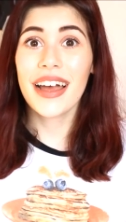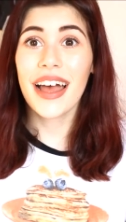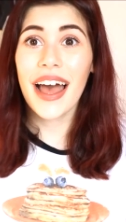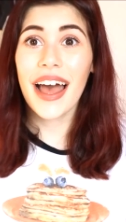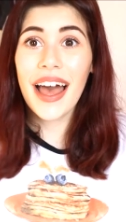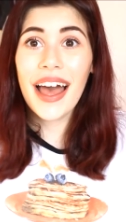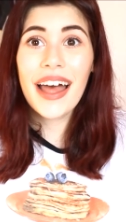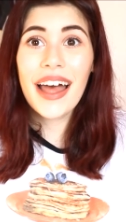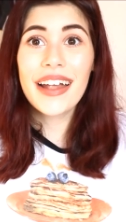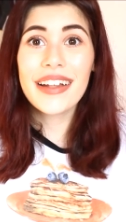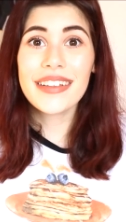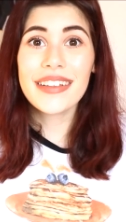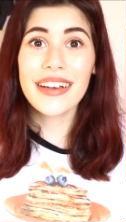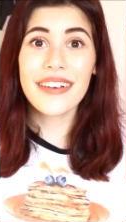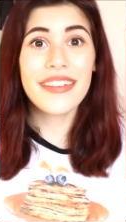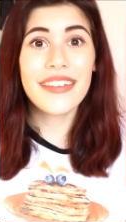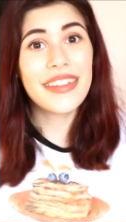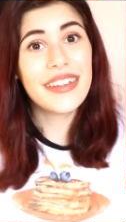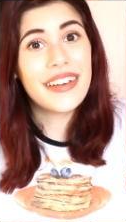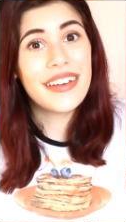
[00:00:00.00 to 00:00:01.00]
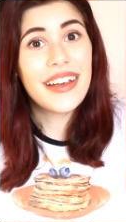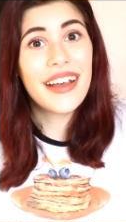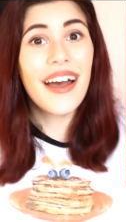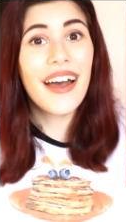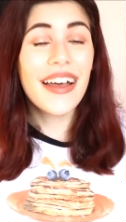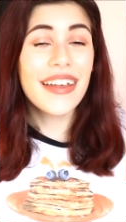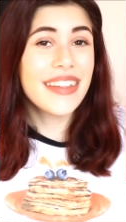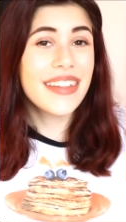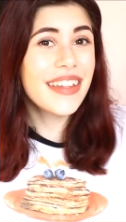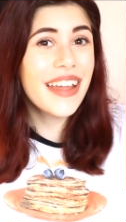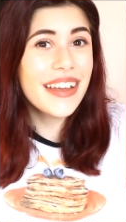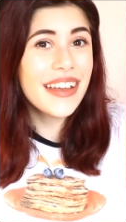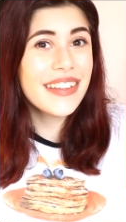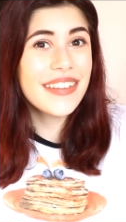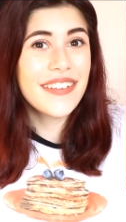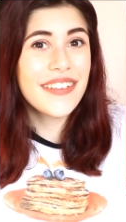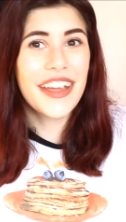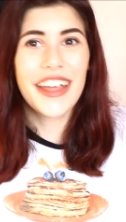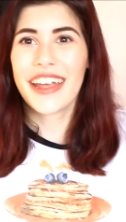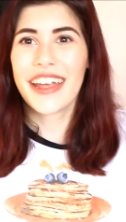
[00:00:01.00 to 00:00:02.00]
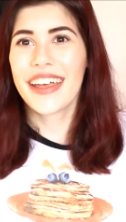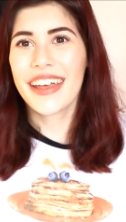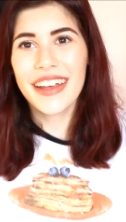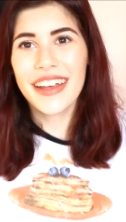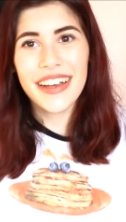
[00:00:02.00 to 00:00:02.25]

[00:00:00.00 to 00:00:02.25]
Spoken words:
And I'll see you guys next week.